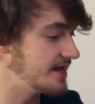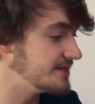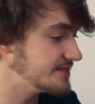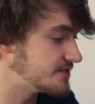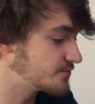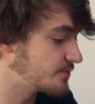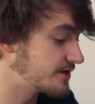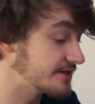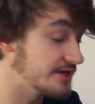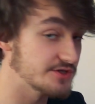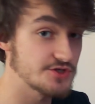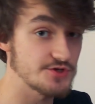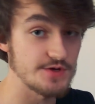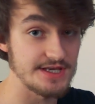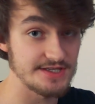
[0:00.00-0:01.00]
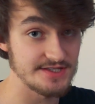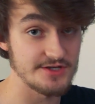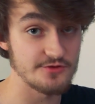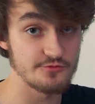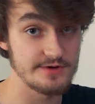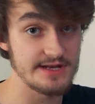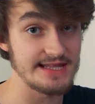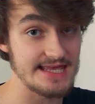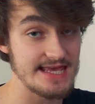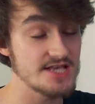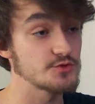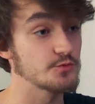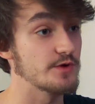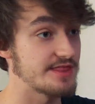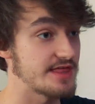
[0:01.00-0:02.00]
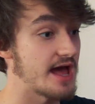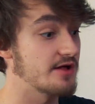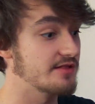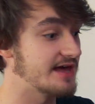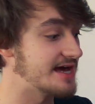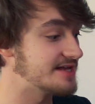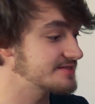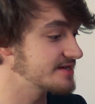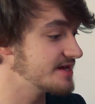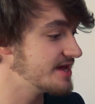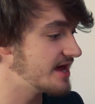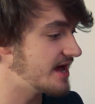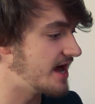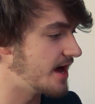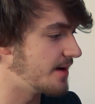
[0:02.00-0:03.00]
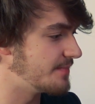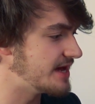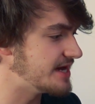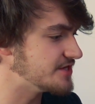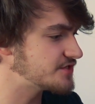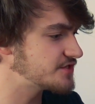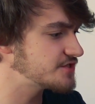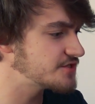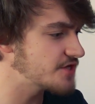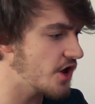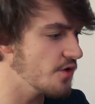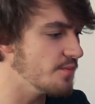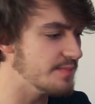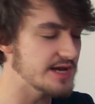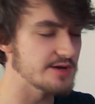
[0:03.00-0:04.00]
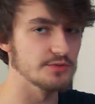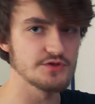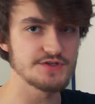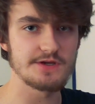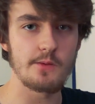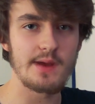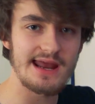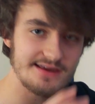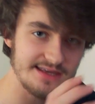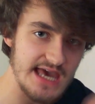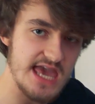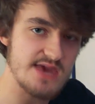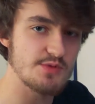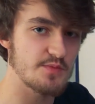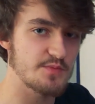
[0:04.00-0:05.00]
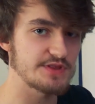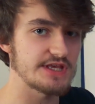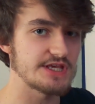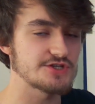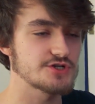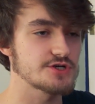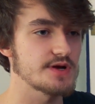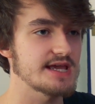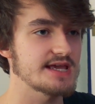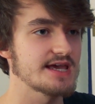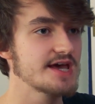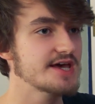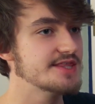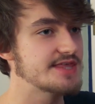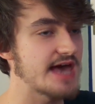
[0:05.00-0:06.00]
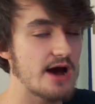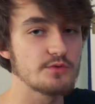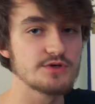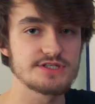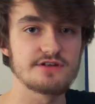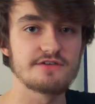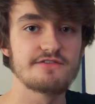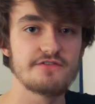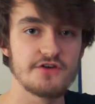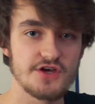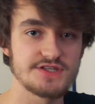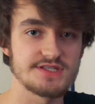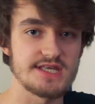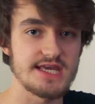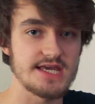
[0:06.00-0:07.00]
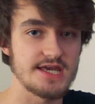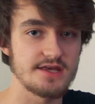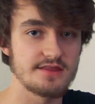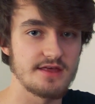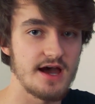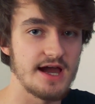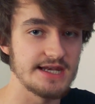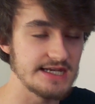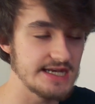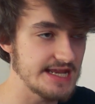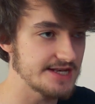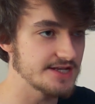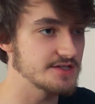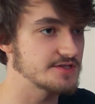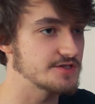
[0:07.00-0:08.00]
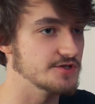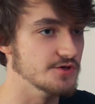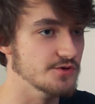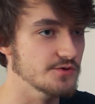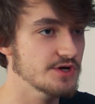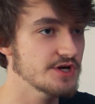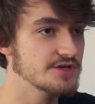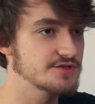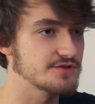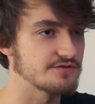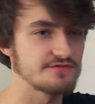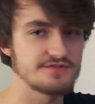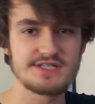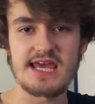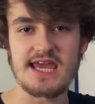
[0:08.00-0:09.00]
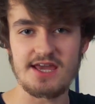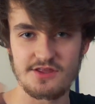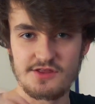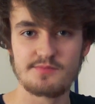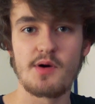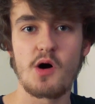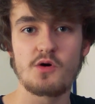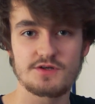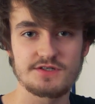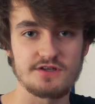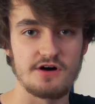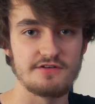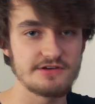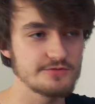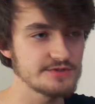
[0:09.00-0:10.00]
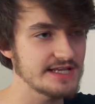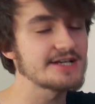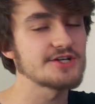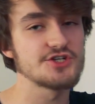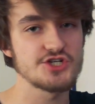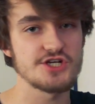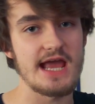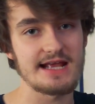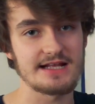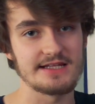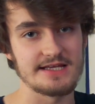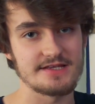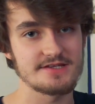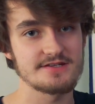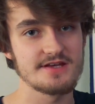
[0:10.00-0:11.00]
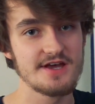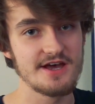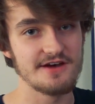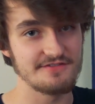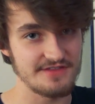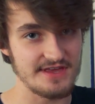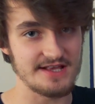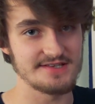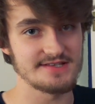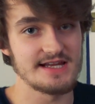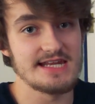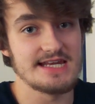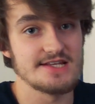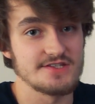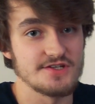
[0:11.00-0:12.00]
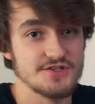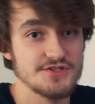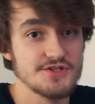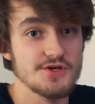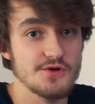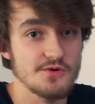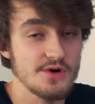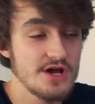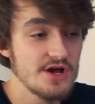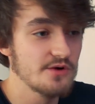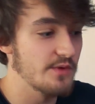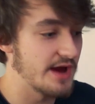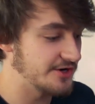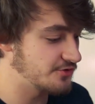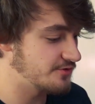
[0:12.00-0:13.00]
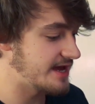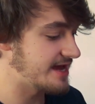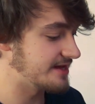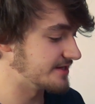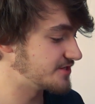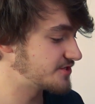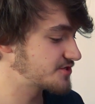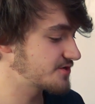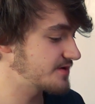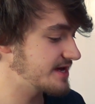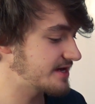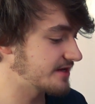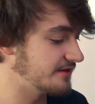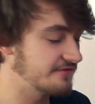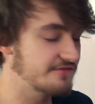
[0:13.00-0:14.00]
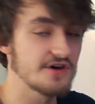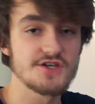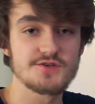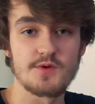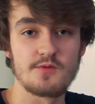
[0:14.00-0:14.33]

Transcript: And this is one of those tricks that really is without that, and it's so minimal. So when I came up with this trick, that was the first thing that I needed to sort of tick the box of. It was like a checklist of things I needed to do when creating this trick, and the first